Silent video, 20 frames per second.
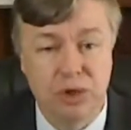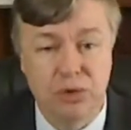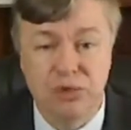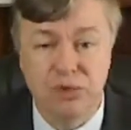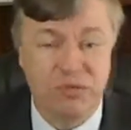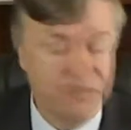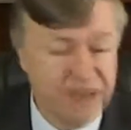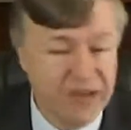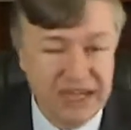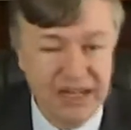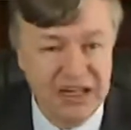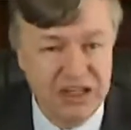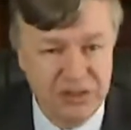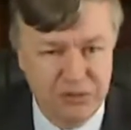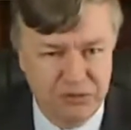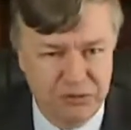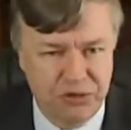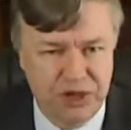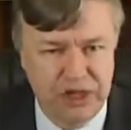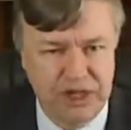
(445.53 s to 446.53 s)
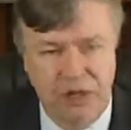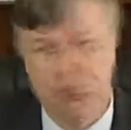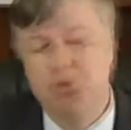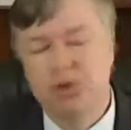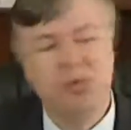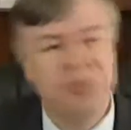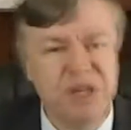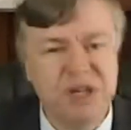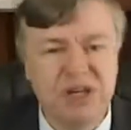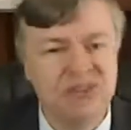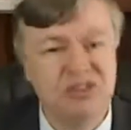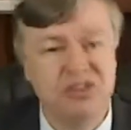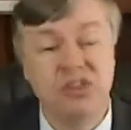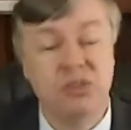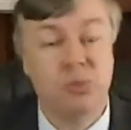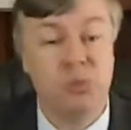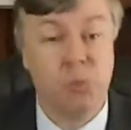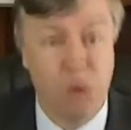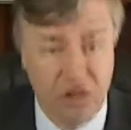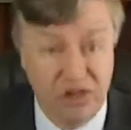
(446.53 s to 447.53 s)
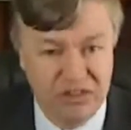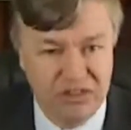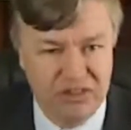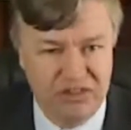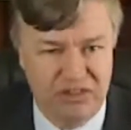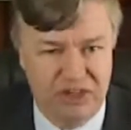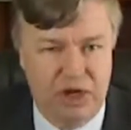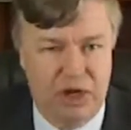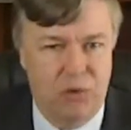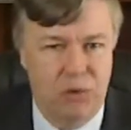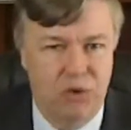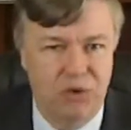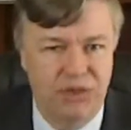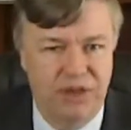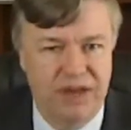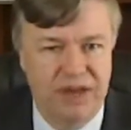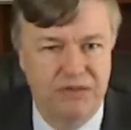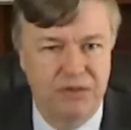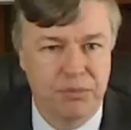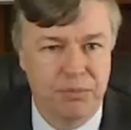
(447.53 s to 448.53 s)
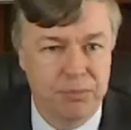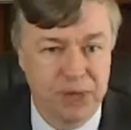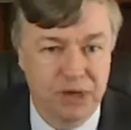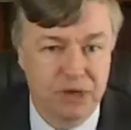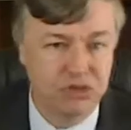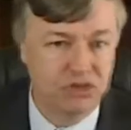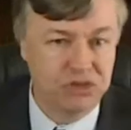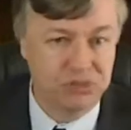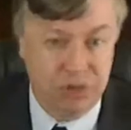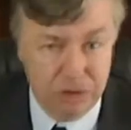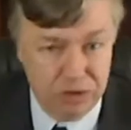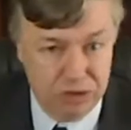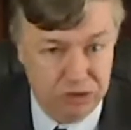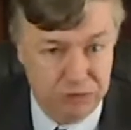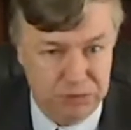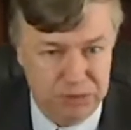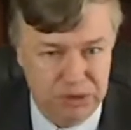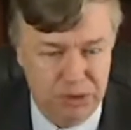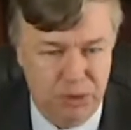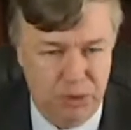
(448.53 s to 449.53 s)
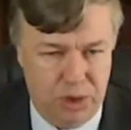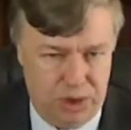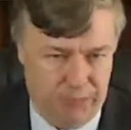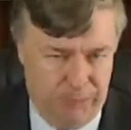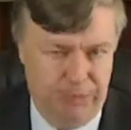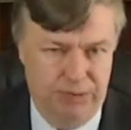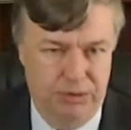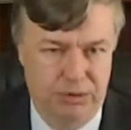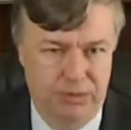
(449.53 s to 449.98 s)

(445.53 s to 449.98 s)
with Fannie and Freddie was because this wasn't dealt with after Bear Stearns blew up.